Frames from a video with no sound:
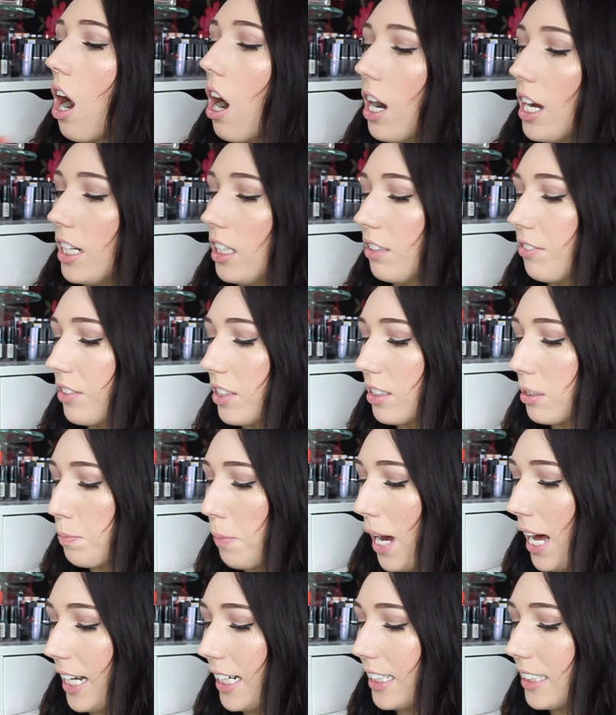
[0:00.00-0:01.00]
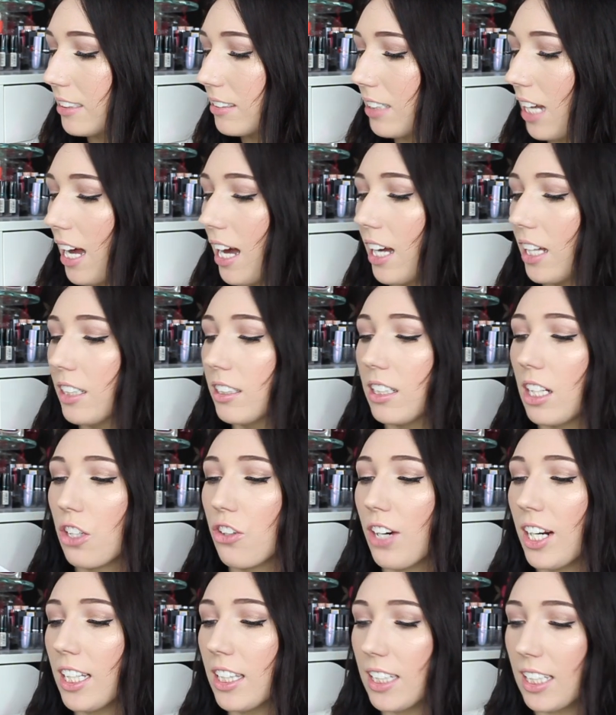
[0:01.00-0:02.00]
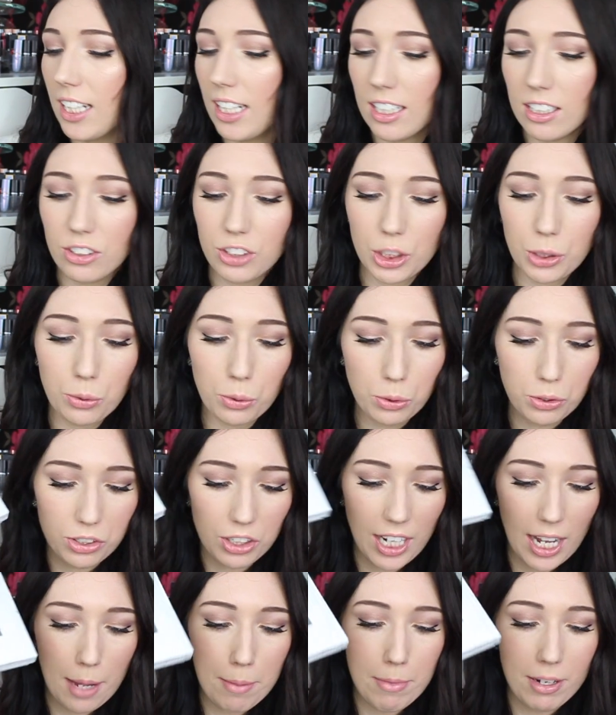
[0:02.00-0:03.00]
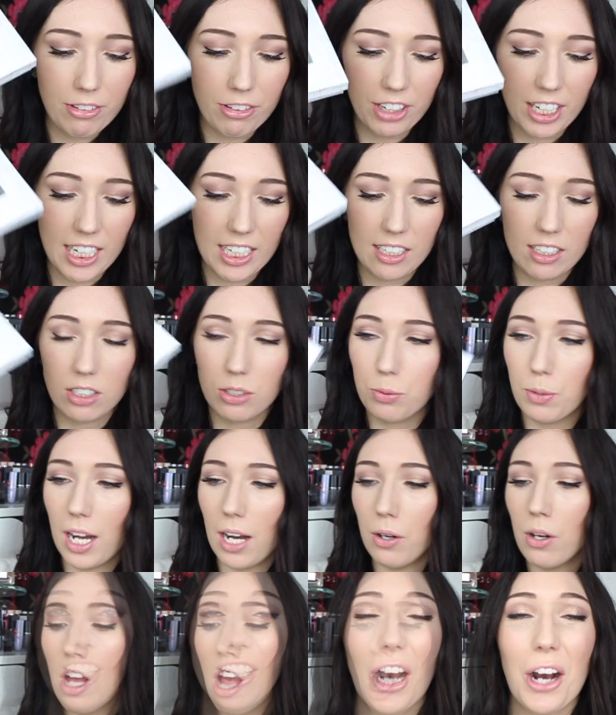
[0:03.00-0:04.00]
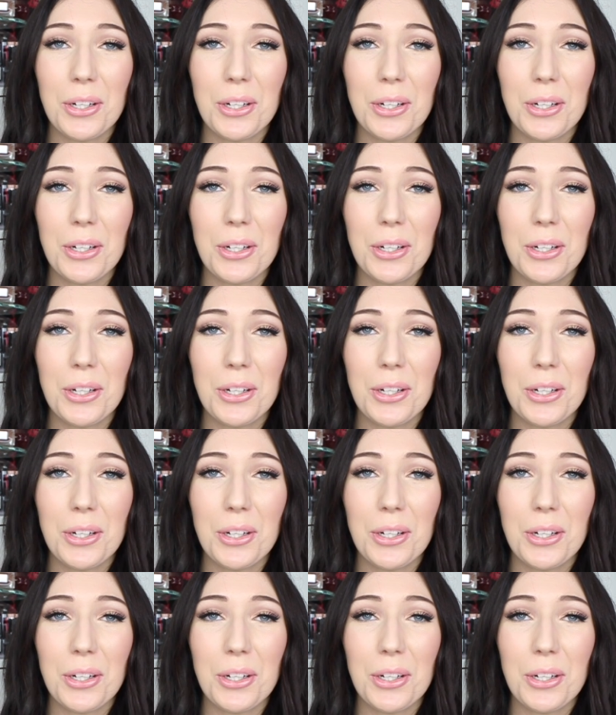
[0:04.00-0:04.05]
I love this palette, and a great thing is you also get a mirror in it as well.